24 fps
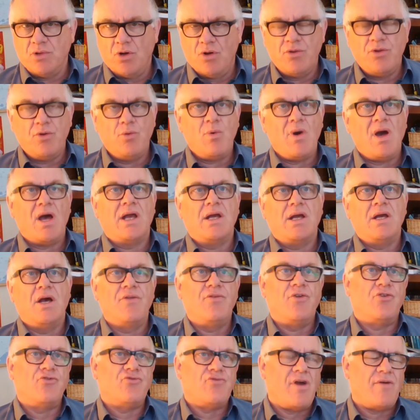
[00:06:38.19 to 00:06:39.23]
on the way
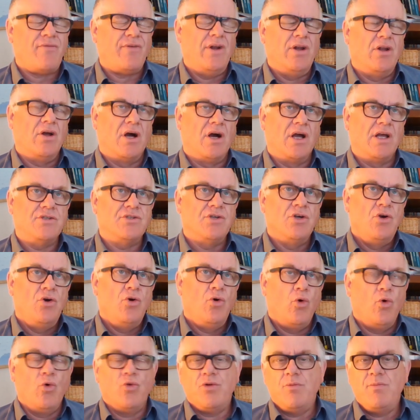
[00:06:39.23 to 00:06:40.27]
and the traffic lights
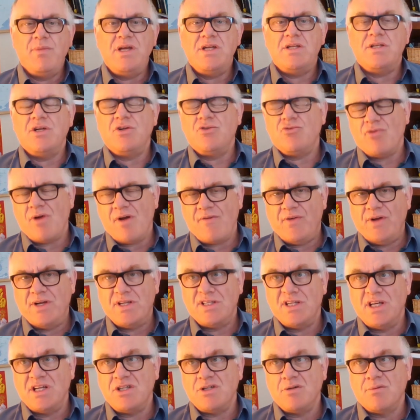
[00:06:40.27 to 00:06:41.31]
or the meeting traffic
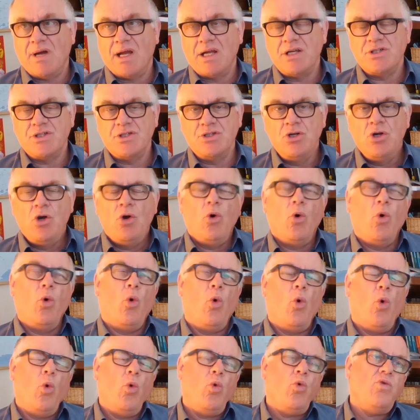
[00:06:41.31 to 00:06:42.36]
situation
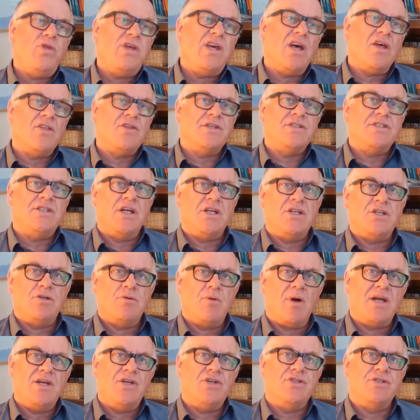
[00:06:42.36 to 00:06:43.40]
or all the other
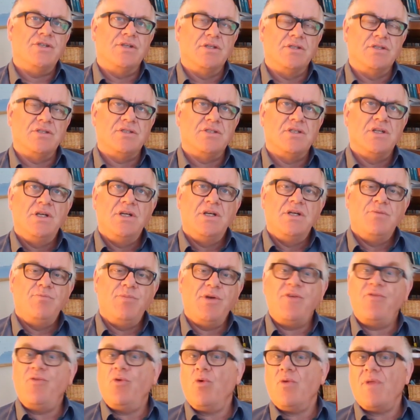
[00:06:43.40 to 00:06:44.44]
situations
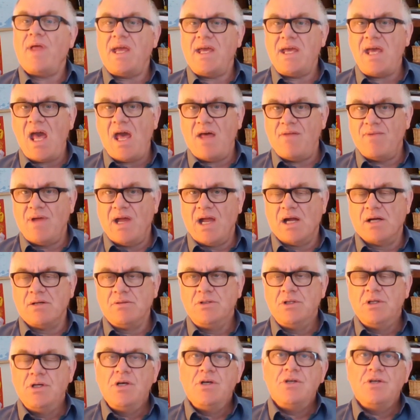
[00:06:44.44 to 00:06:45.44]
before they get there.